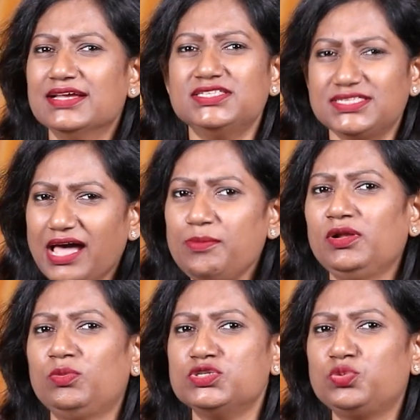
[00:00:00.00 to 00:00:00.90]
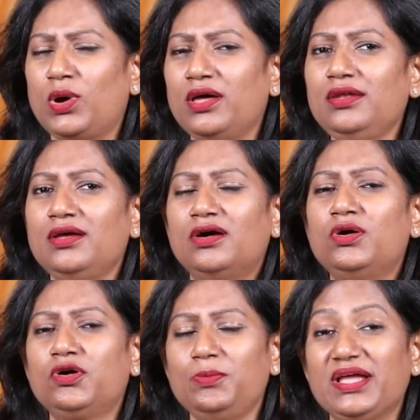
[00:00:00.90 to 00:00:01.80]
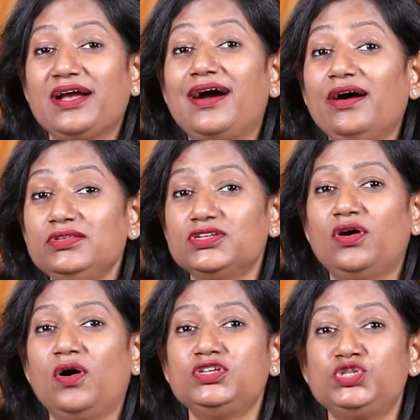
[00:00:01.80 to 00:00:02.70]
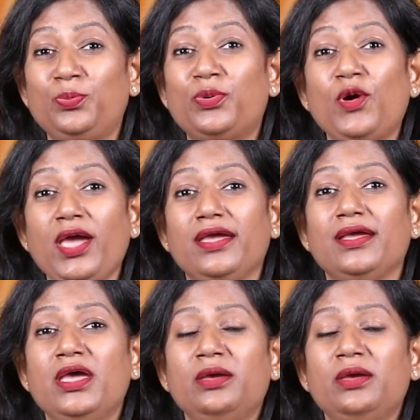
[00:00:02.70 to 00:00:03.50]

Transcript: Samuel was one who could be counted on to pray